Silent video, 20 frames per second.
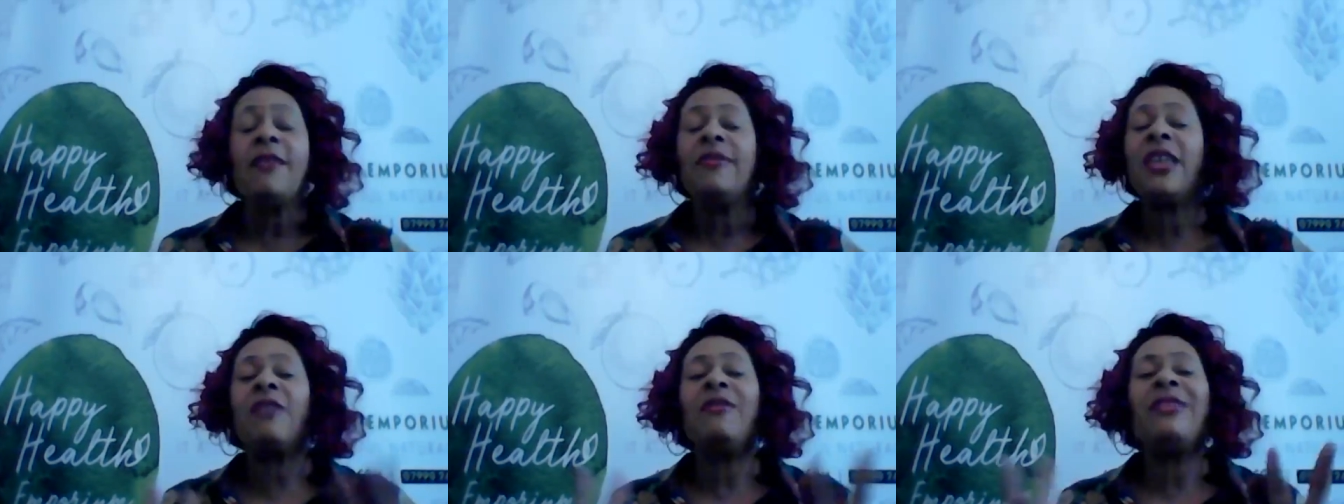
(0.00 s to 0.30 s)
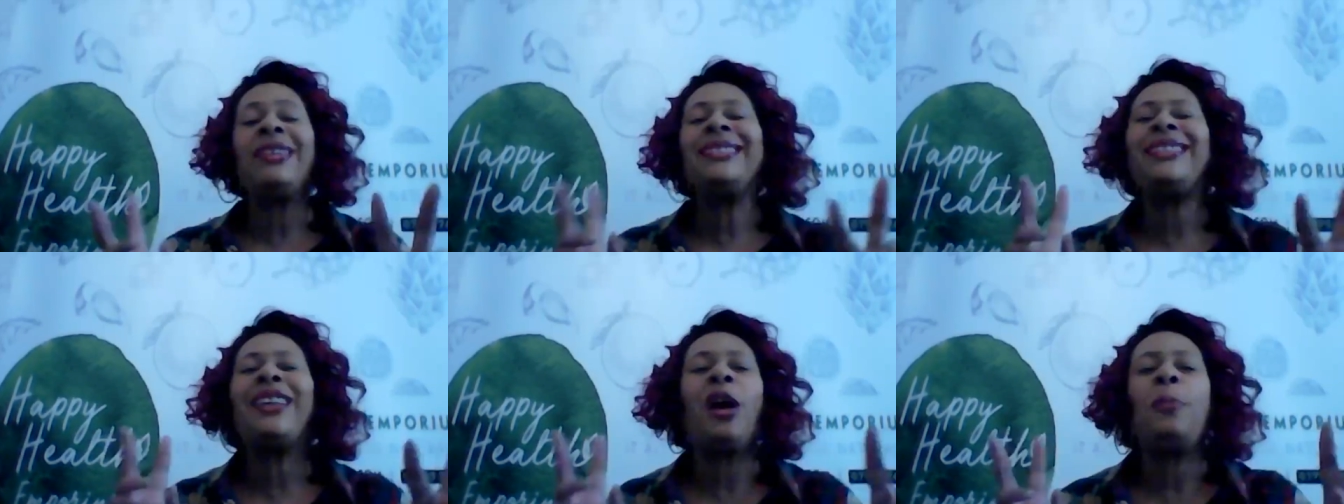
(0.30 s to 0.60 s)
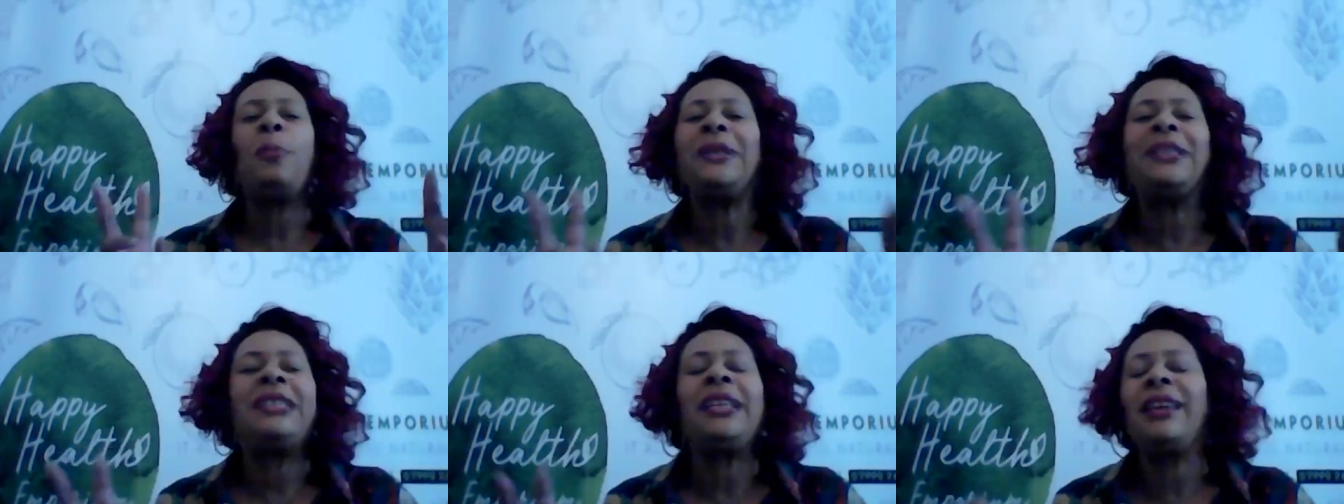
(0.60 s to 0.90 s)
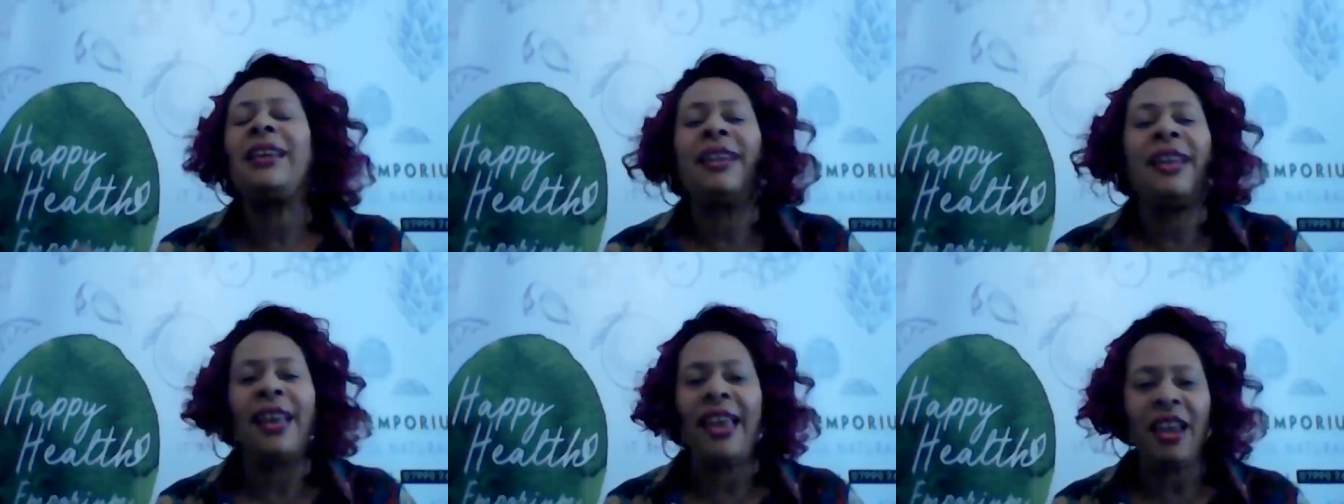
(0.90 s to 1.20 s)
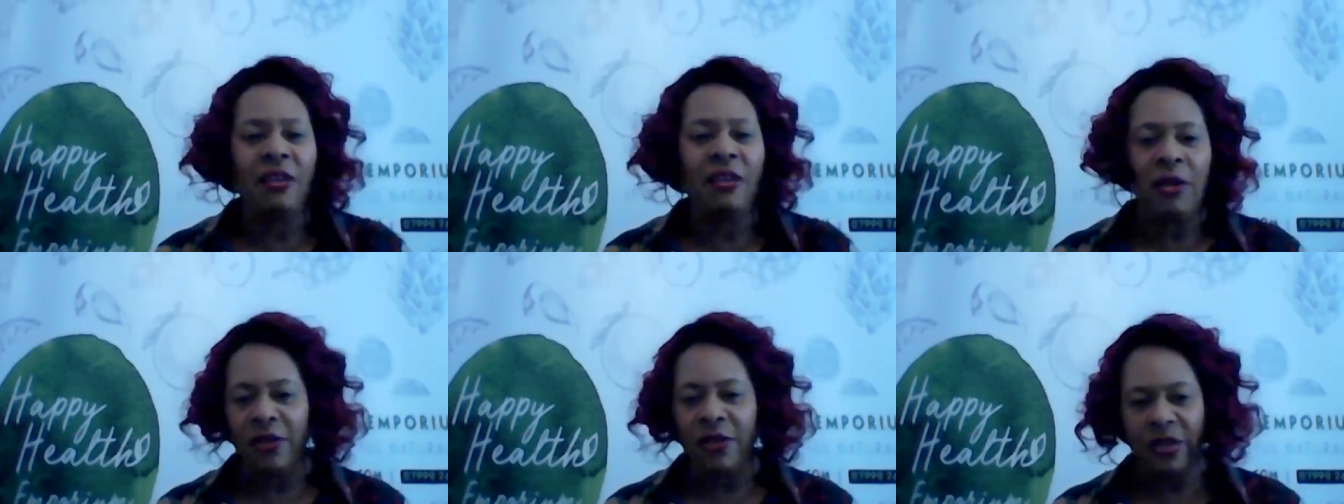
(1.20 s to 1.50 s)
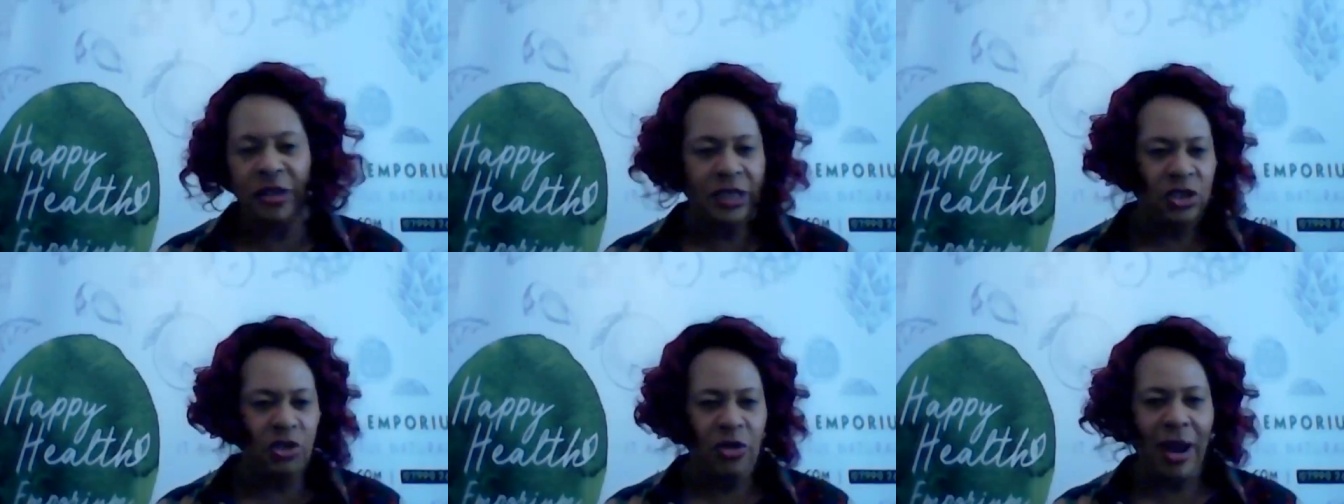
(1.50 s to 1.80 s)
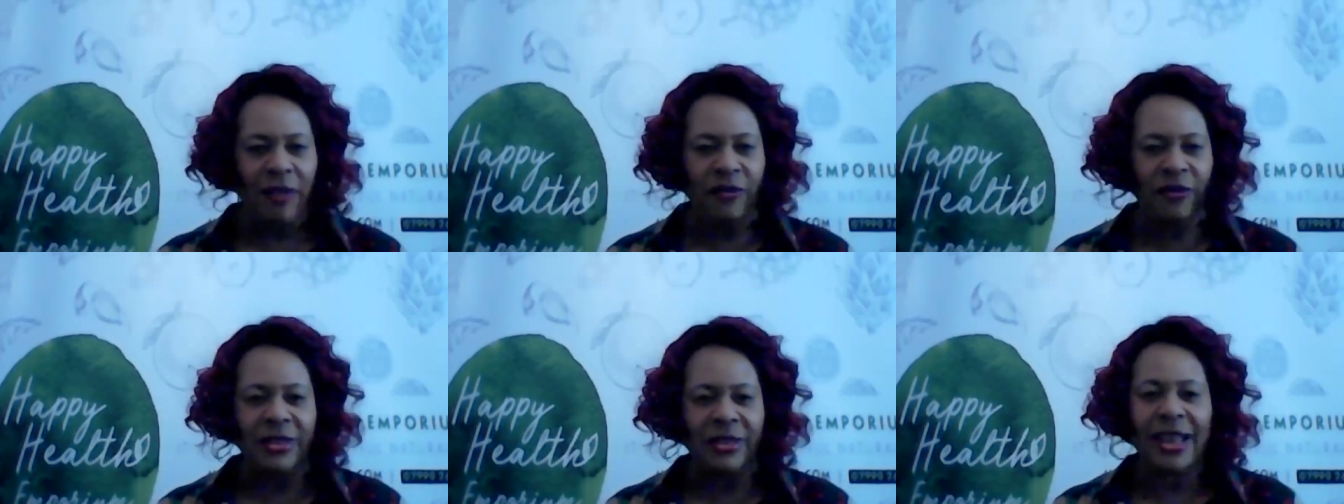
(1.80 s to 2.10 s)
There isn't a particular area for
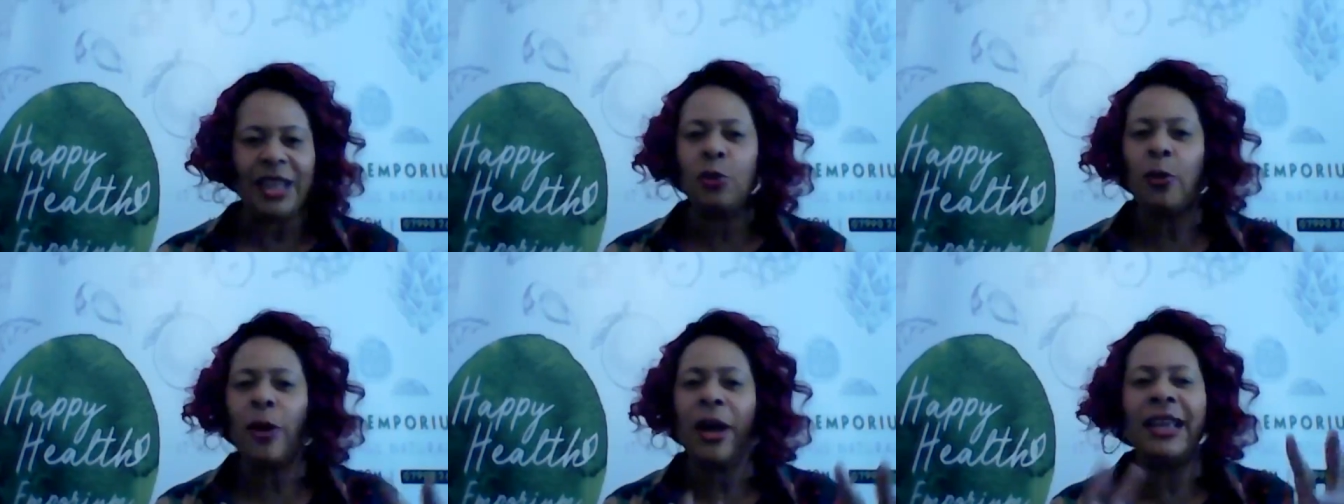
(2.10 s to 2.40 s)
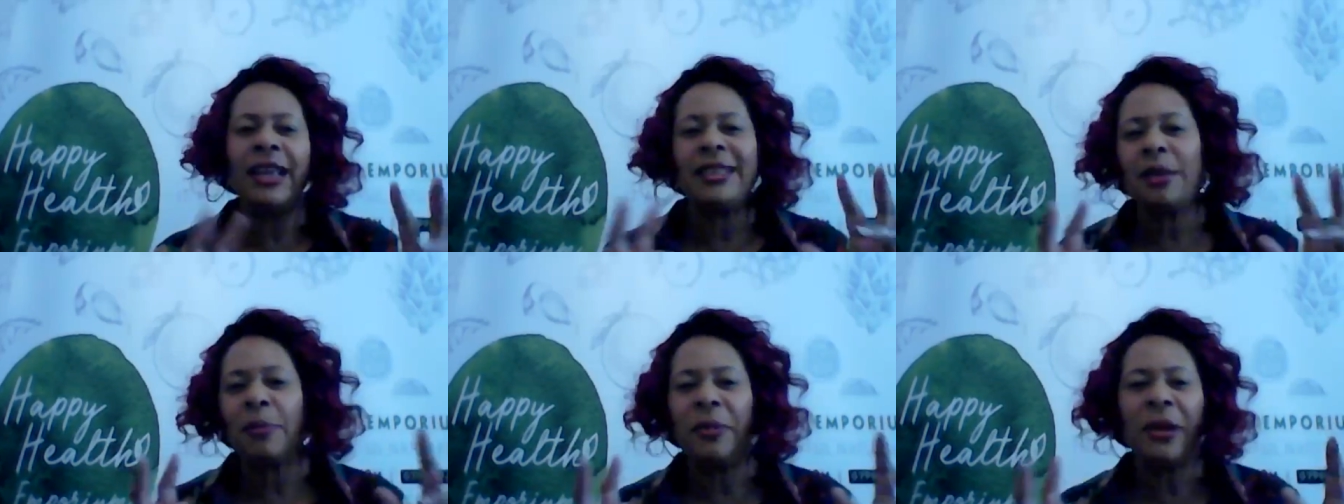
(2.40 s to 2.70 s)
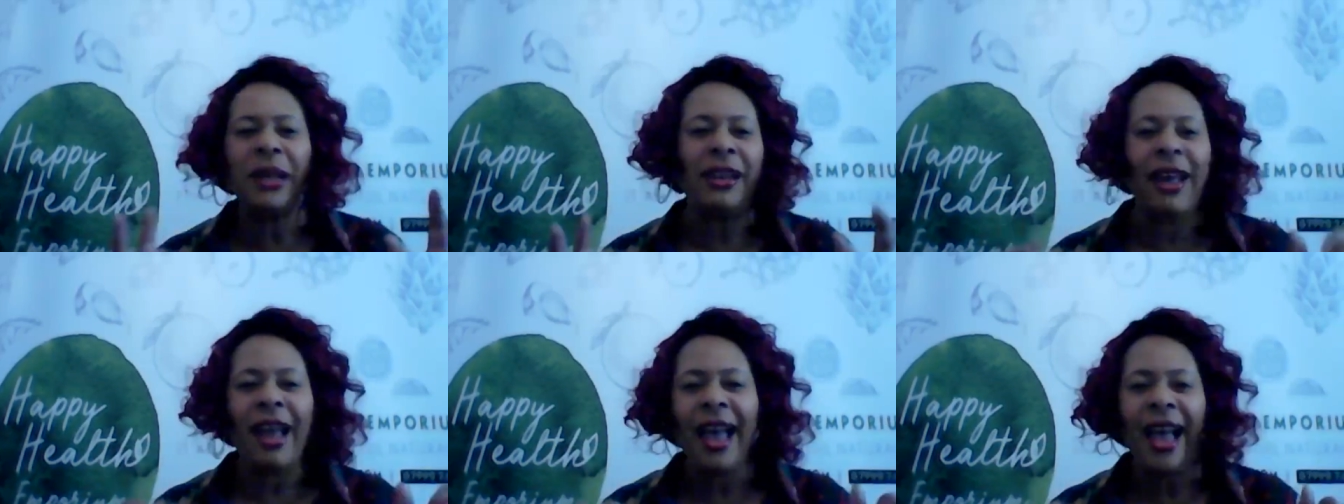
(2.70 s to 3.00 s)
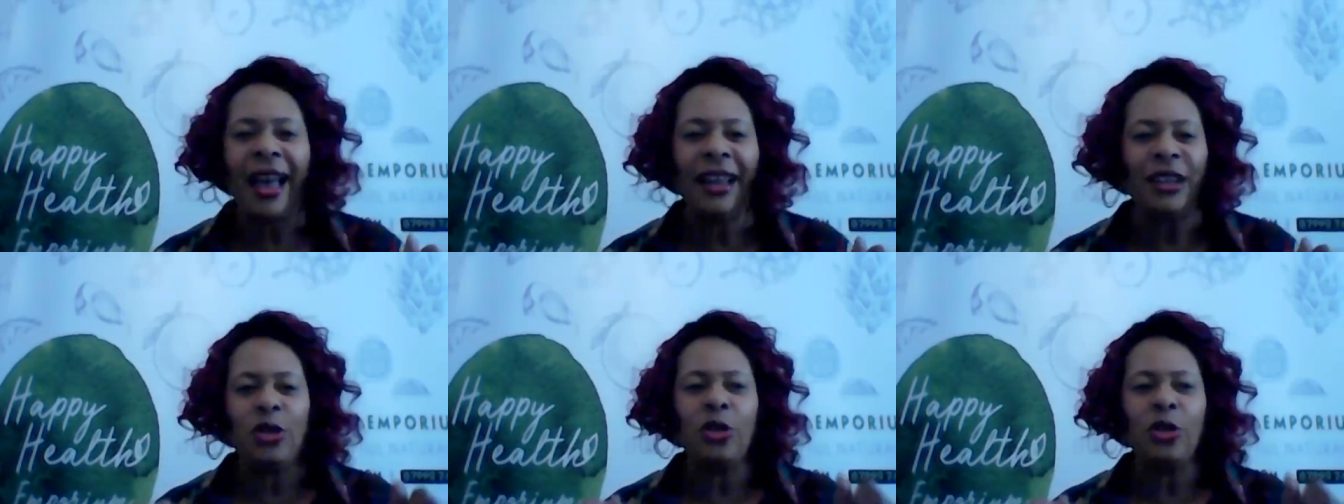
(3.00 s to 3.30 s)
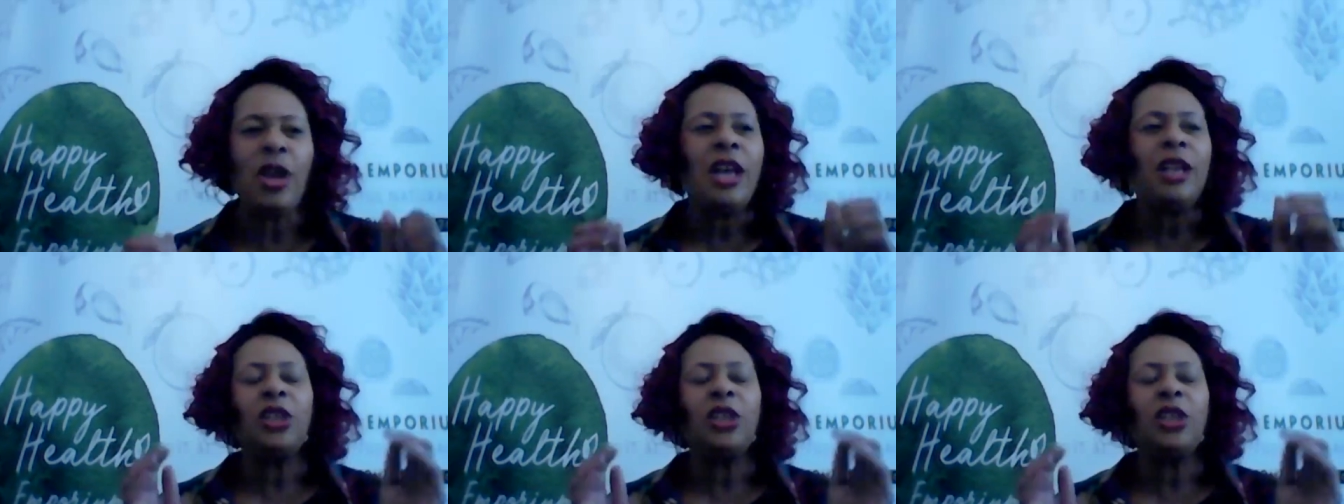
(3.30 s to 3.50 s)
Stratford. That's why it's a bit like Hackney.